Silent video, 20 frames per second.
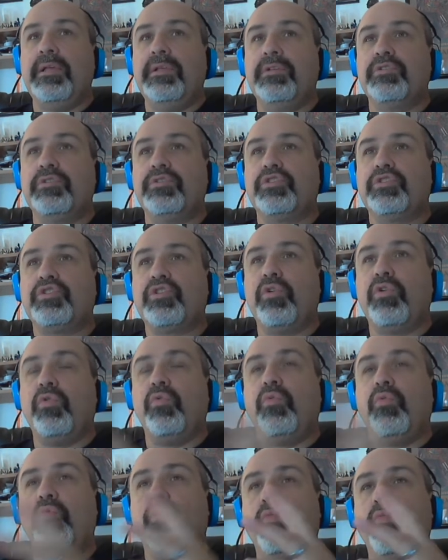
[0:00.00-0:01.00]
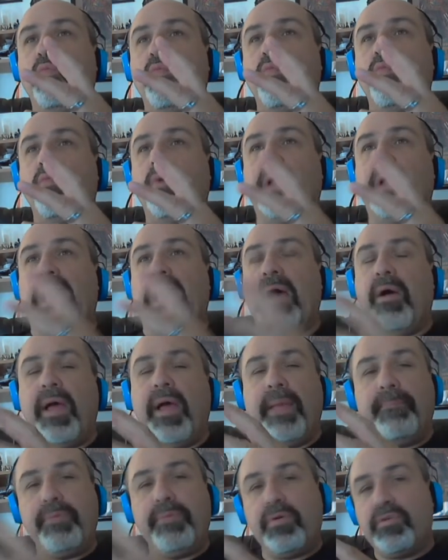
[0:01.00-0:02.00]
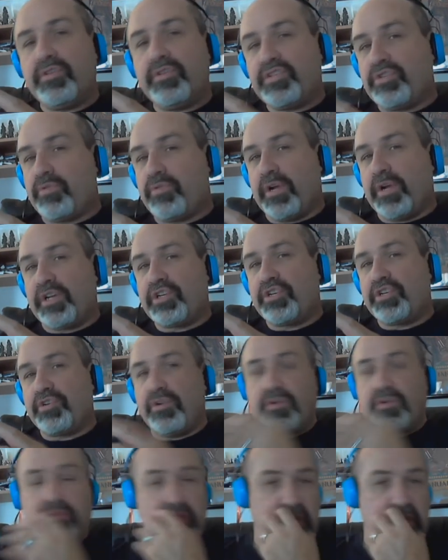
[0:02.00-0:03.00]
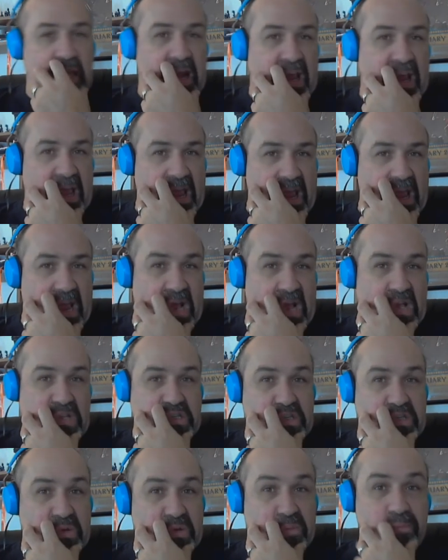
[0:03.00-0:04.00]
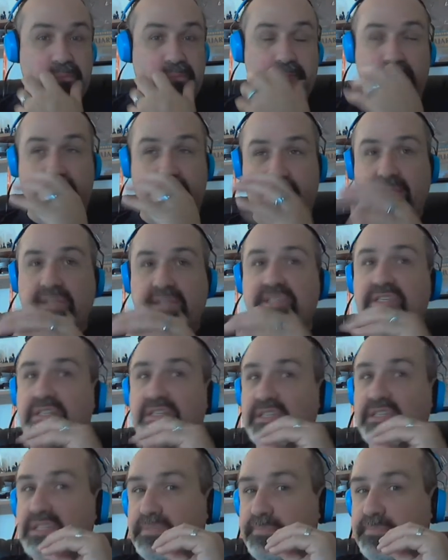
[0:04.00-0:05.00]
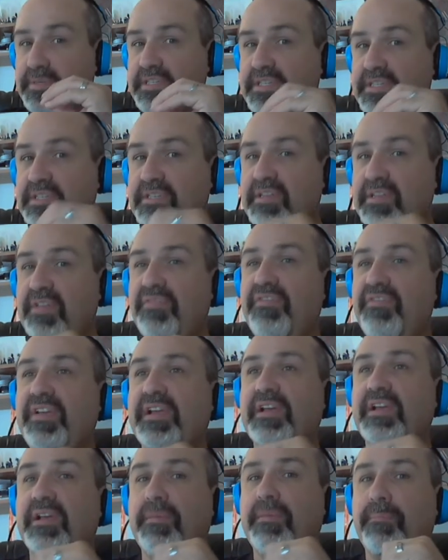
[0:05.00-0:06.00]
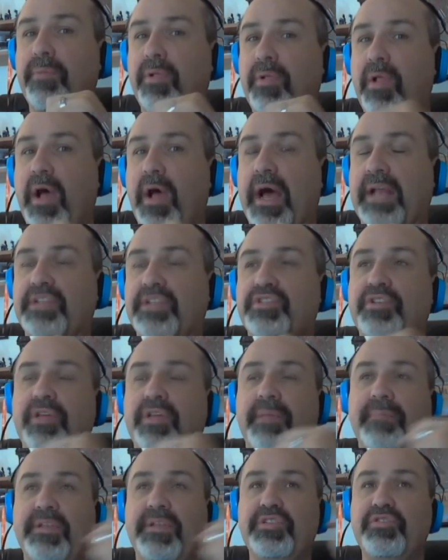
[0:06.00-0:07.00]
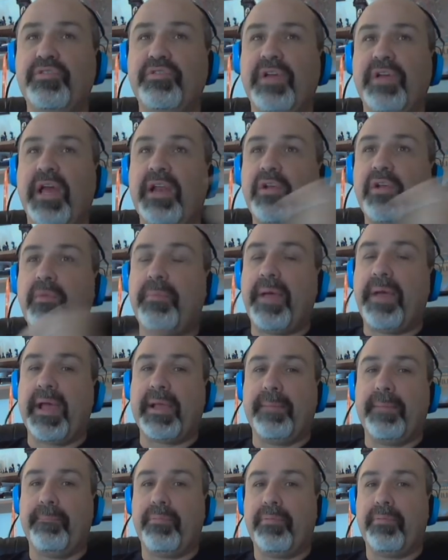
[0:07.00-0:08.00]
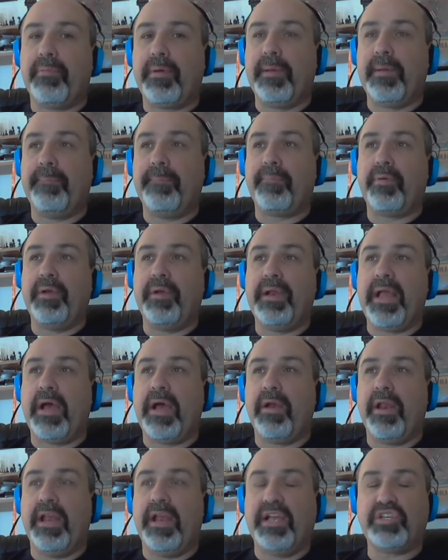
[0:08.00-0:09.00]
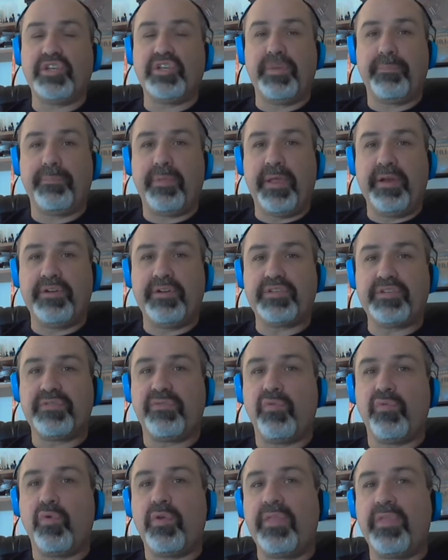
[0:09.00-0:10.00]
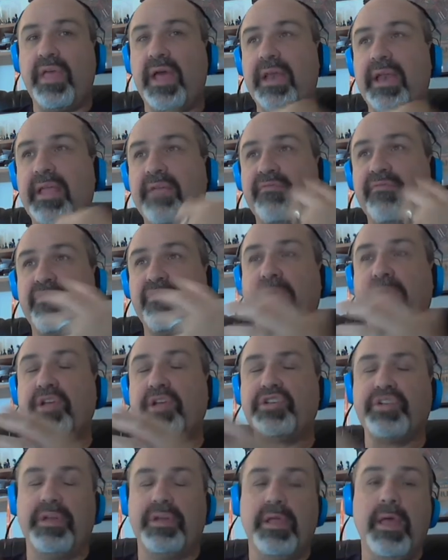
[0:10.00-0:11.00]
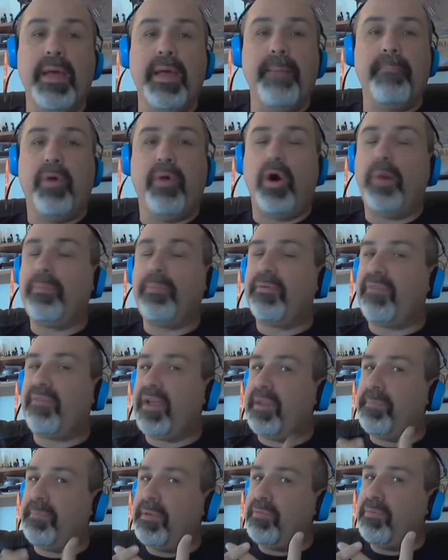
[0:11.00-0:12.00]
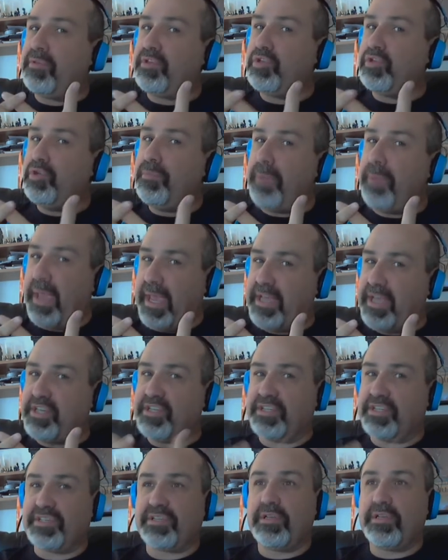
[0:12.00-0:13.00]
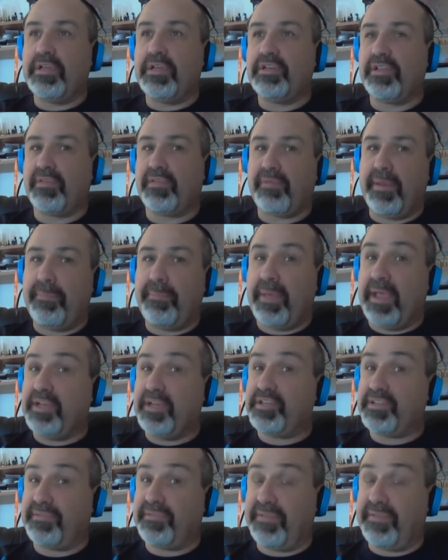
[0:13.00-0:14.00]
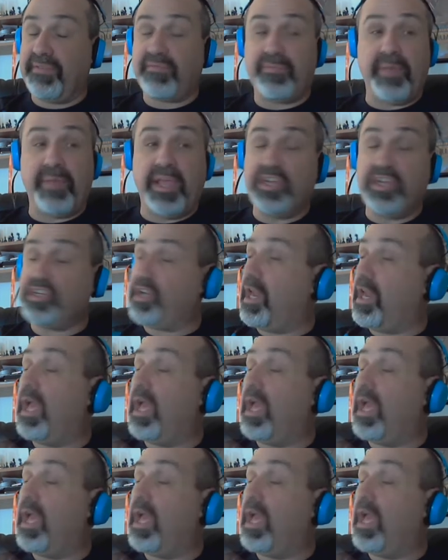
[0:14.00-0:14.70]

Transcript: So now I build a structure that has Meg's specific plot. So that means you got to go back and, and print out and ask your players for that information. Paul provided me with two pages to three pages of information.